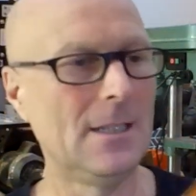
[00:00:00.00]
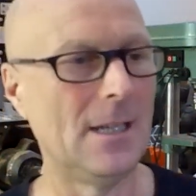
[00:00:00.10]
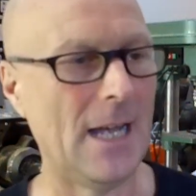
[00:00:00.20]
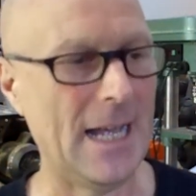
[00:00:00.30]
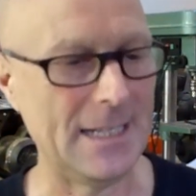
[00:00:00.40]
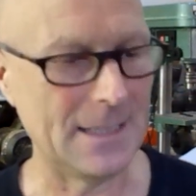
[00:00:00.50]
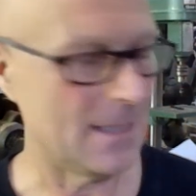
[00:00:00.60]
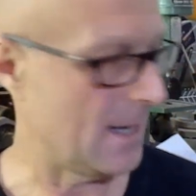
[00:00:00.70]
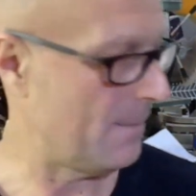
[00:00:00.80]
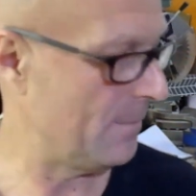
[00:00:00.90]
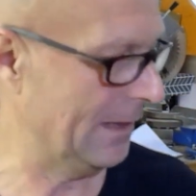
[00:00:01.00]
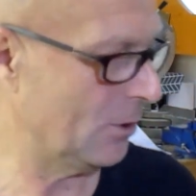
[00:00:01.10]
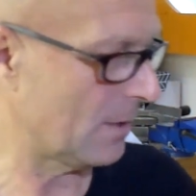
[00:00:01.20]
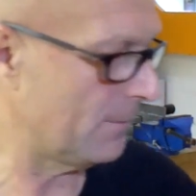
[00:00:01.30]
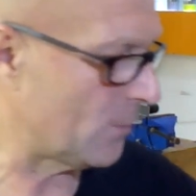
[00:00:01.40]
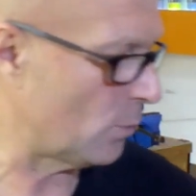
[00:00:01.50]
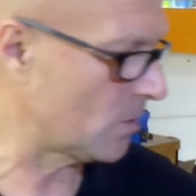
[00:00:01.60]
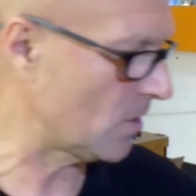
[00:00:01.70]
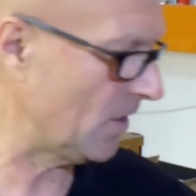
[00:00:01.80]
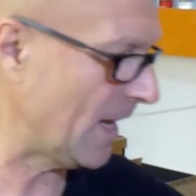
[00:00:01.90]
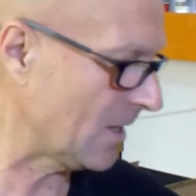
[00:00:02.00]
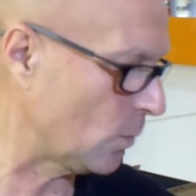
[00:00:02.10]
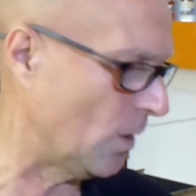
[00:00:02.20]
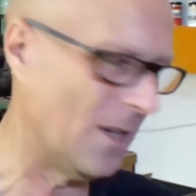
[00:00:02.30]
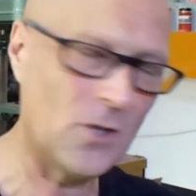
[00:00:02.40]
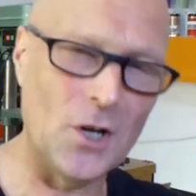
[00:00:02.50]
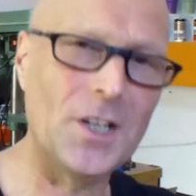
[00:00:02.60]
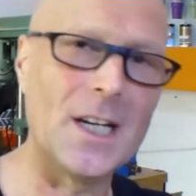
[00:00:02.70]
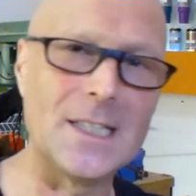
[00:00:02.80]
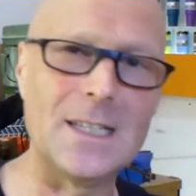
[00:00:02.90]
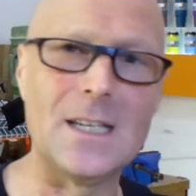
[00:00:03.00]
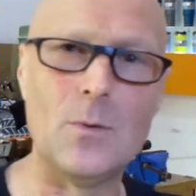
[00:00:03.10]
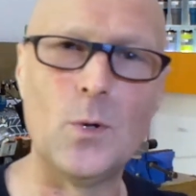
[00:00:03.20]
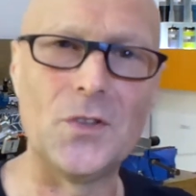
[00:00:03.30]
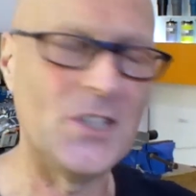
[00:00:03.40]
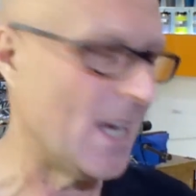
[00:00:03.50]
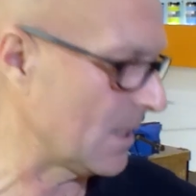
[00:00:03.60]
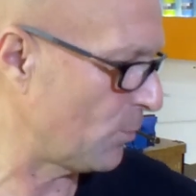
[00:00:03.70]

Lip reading: and looking forward to the next one. I've got an idea what the next